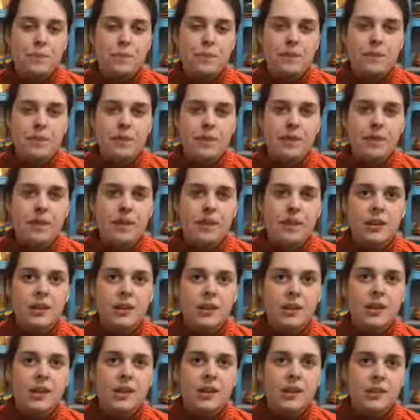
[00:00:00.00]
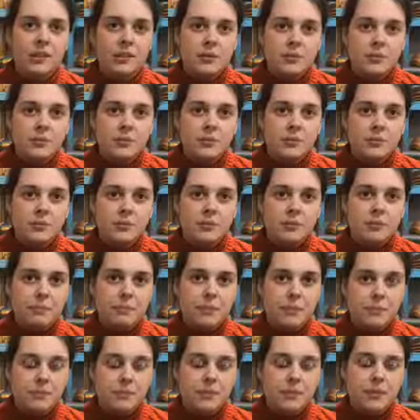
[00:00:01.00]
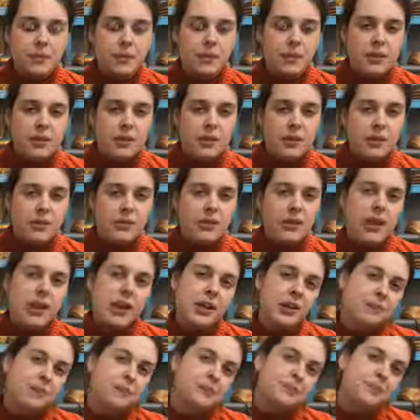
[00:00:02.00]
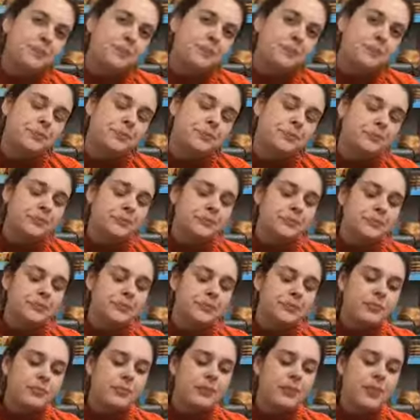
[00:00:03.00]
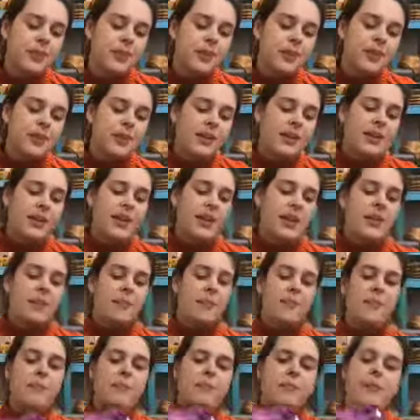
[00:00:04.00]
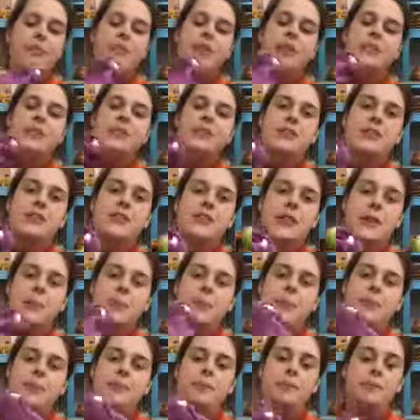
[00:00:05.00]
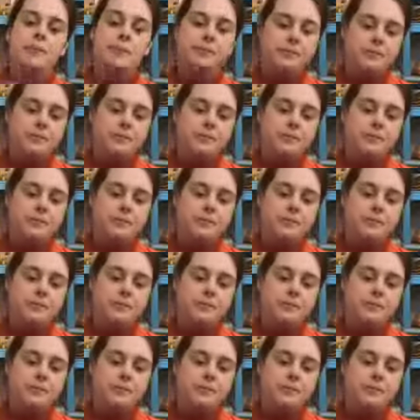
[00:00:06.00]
it 6 to 9. I think the Little Lamb size 1, I think is quite small. Hi Maria, hi Gina.